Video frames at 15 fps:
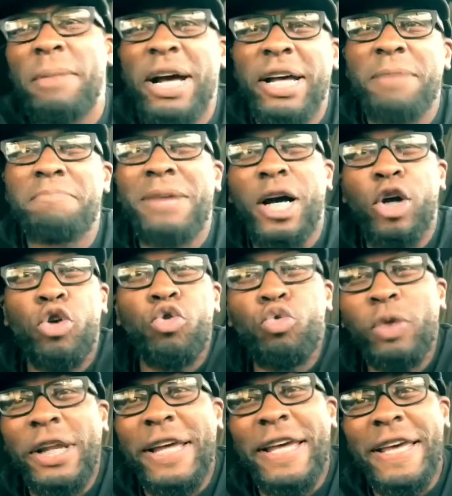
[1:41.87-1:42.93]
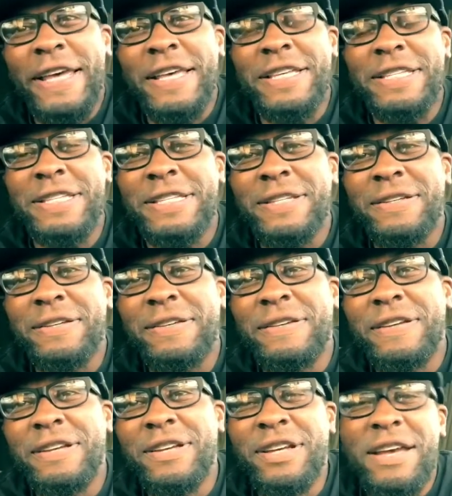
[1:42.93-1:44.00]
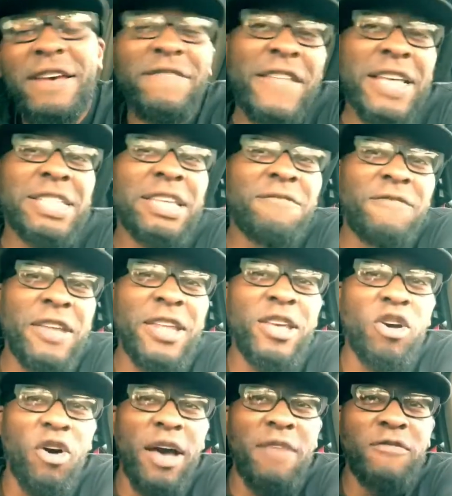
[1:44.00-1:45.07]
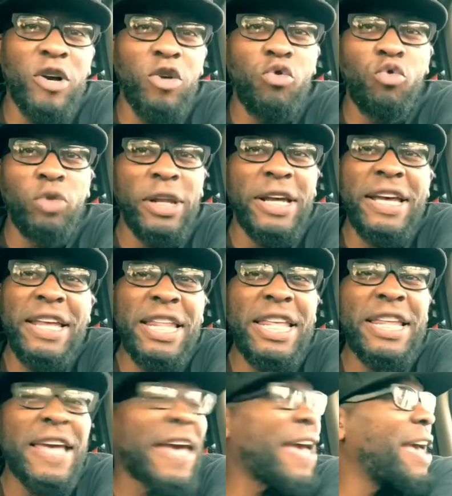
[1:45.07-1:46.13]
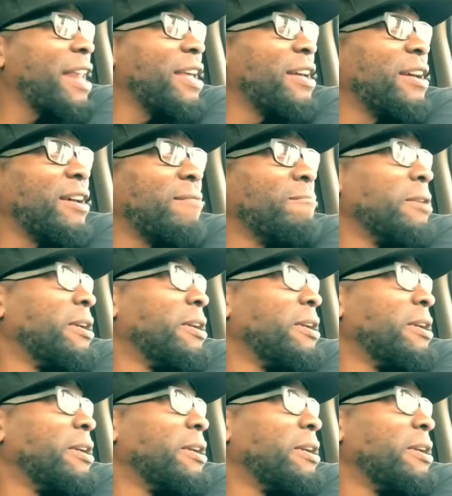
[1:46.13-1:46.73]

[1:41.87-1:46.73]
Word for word: my, my cooler is, that's if any y'all have a cooler and any, add, uh,